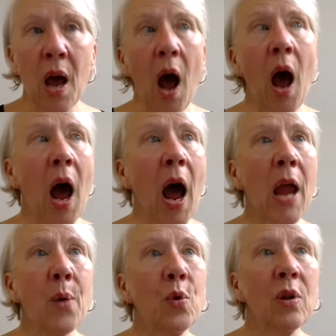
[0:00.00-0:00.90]

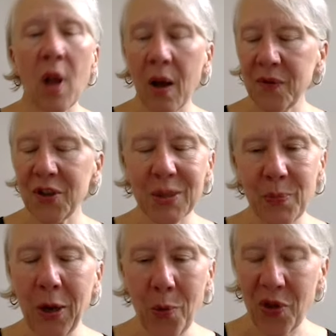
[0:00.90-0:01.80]
I would love to
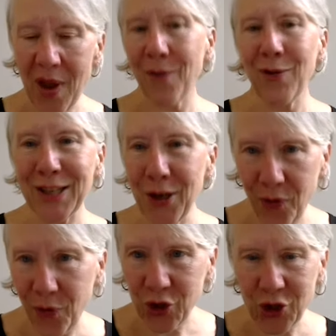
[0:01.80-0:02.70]
speak with every single
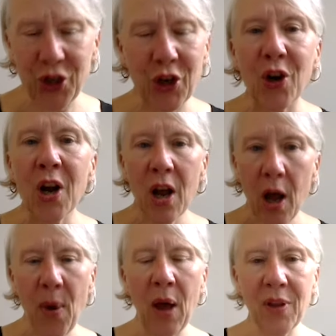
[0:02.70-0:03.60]
first year
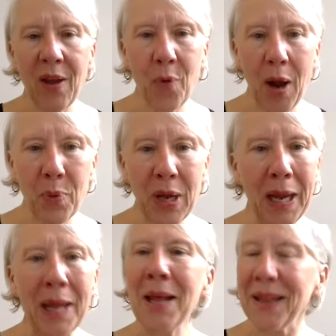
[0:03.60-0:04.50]
about the
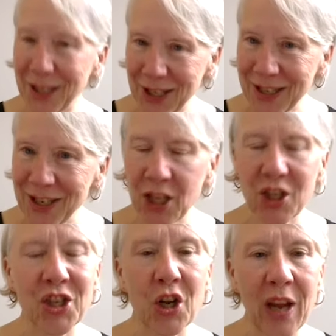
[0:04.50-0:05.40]
FYP. That doesn't
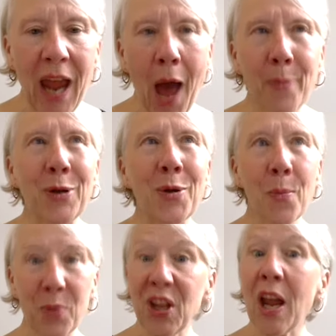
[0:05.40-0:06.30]
necessarily happen,
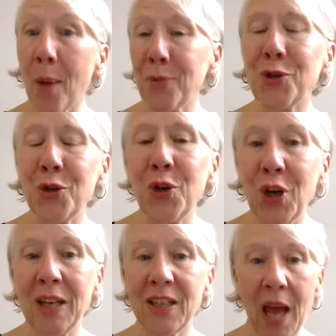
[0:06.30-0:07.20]
but the
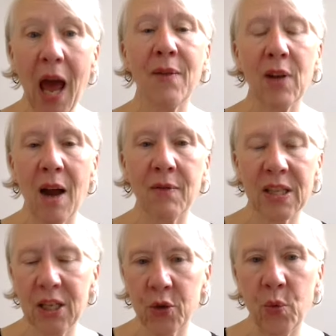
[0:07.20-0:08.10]
opportunity to have a
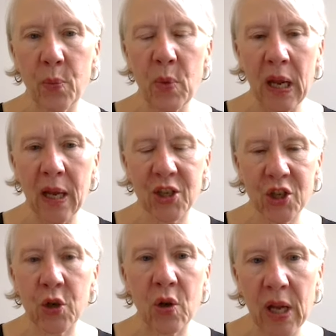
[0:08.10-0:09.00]
conversation with me is
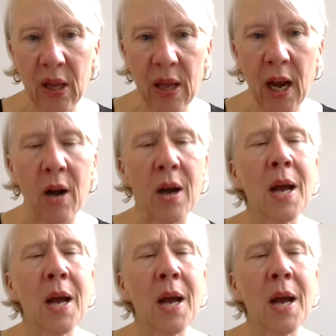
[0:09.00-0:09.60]
certainly there.